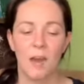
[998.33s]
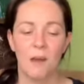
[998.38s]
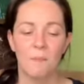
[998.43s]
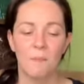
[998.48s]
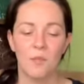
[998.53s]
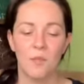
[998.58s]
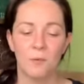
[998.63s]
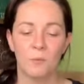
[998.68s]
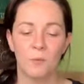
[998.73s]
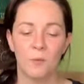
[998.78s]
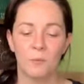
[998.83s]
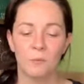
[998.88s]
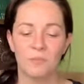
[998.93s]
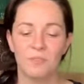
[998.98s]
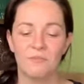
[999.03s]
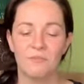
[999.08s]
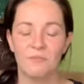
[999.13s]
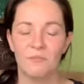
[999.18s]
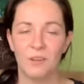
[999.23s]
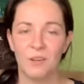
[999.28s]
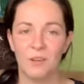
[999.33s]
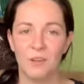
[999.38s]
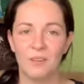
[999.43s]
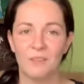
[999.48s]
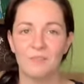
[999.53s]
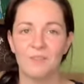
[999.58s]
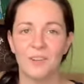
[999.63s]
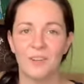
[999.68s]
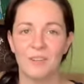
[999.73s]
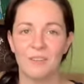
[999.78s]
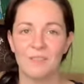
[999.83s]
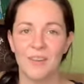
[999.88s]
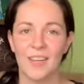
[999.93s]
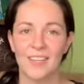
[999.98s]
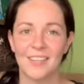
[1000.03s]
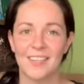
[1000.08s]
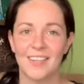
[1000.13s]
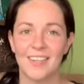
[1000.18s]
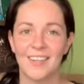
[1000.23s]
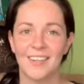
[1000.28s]
It was very, very
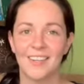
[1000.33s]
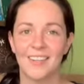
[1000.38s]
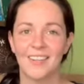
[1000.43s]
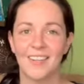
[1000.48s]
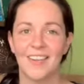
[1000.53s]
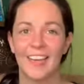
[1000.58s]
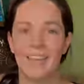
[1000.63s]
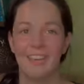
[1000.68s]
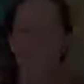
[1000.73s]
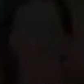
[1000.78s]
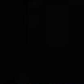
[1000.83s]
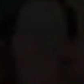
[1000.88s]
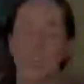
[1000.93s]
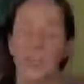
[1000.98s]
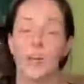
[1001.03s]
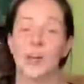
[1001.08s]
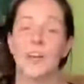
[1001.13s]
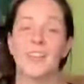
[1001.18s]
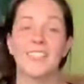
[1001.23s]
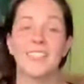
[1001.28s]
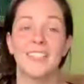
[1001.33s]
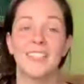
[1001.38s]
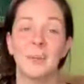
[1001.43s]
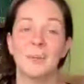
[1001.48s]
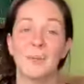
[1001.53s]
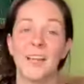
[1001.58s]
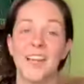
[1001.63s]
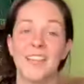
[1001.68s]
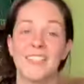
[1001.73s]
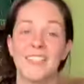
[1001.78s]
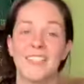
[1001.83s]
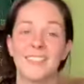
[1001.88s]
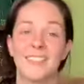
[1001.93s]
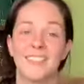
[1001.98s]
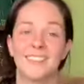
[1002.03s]
fascinating, and y'all stay blessed.